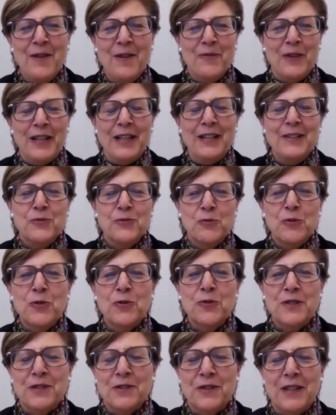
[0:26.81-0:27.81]
But his
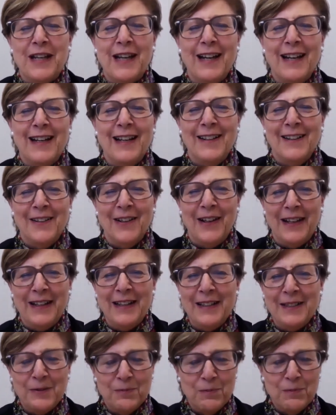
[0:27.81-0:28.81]
roots
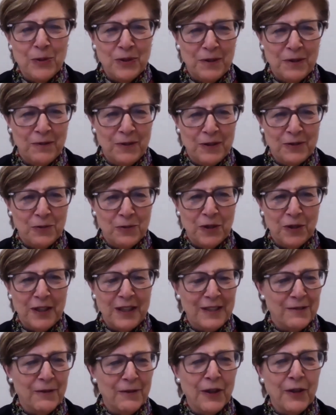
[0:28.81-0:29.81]
and most of his work
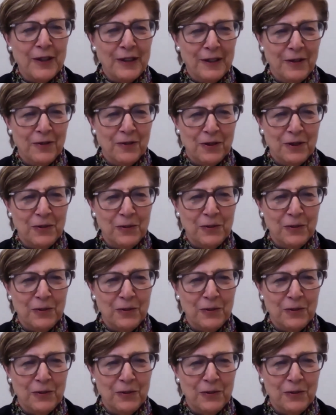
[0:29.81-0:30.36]
is very local,